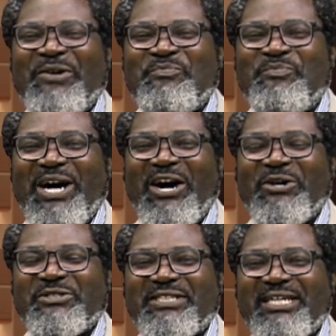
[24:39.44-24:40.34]

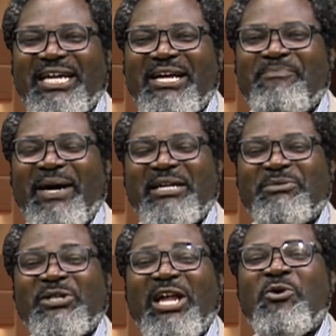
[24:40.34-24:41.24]
about. My
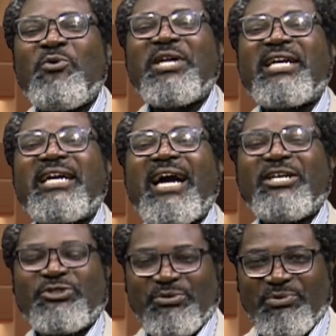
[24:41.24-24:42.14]
name is Olakunle
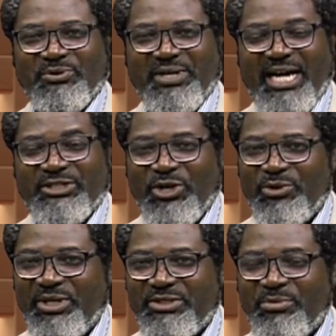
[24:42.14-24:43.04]
Kasumo. As
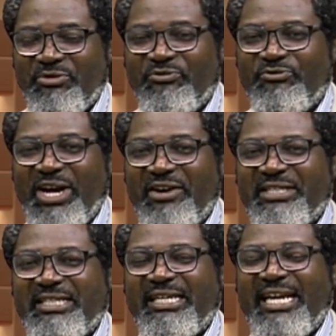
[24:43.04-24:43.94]
always, we'll be
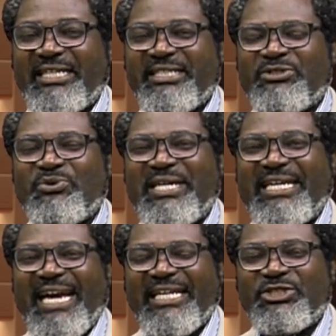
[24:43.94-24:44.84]
very delighted to
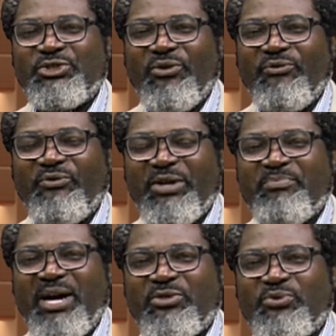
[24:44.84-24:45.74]
get your
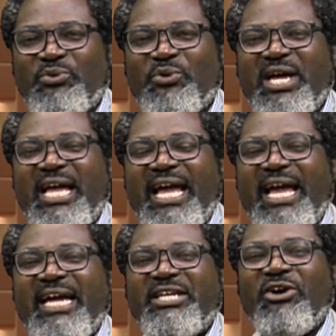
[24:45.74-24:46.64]
feedback through
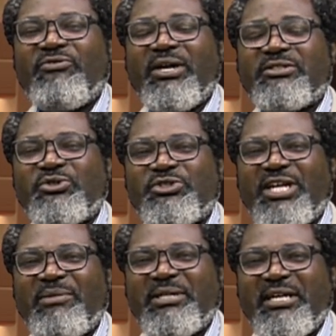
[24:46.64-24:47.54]
any of our
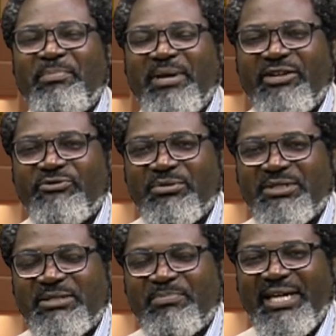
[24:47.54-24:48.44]
social media
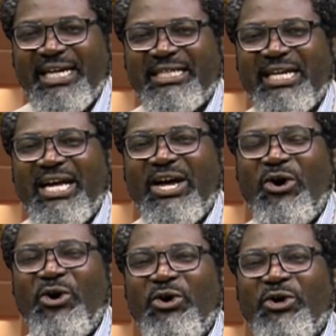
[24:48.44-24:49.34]
platforms displayed
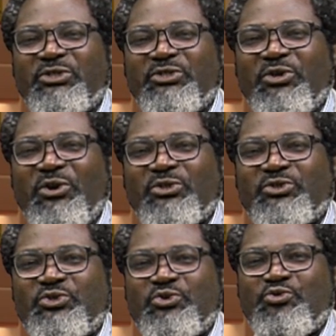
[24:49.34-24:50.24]
on
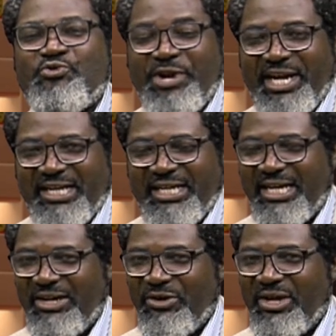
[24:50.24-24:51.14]
your
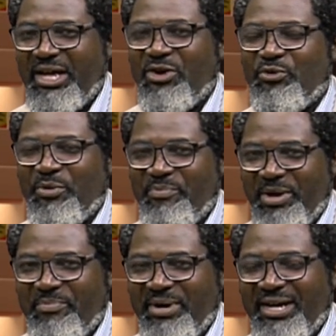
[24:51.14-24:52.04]
screen.
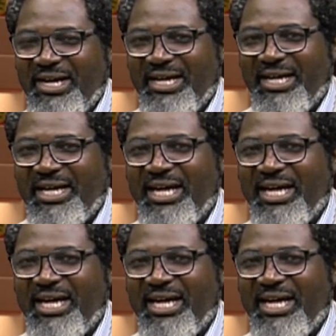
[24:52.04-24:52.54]
Remember,